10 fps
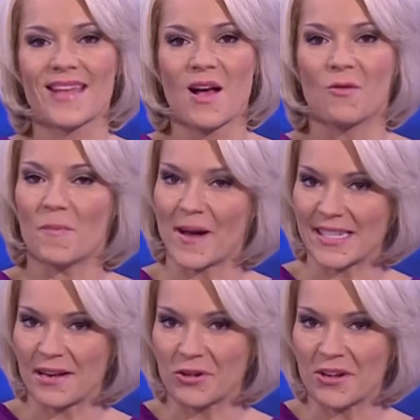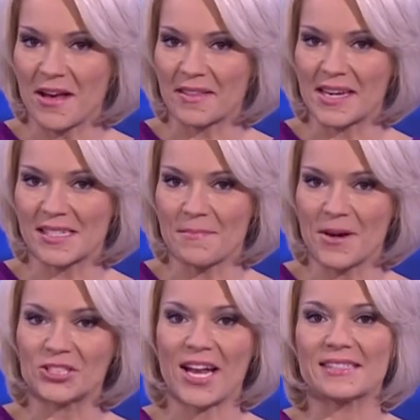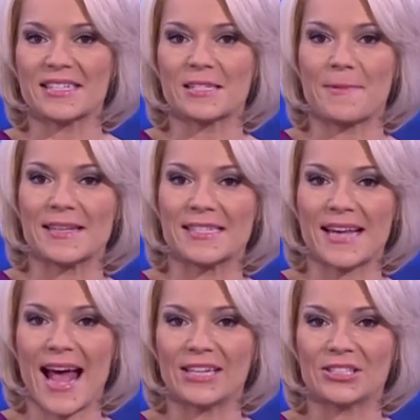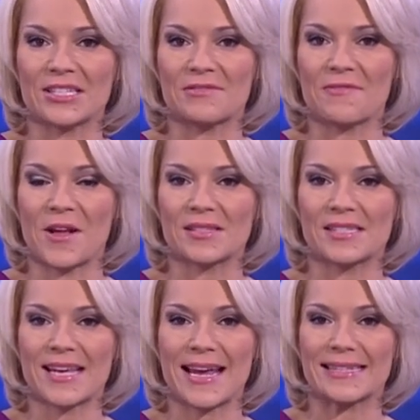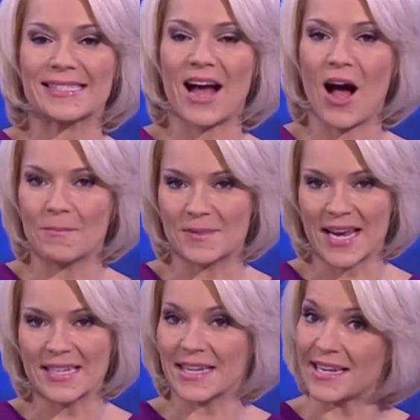Well, back down on Earth, here's a much-anticipated Ashes first test update.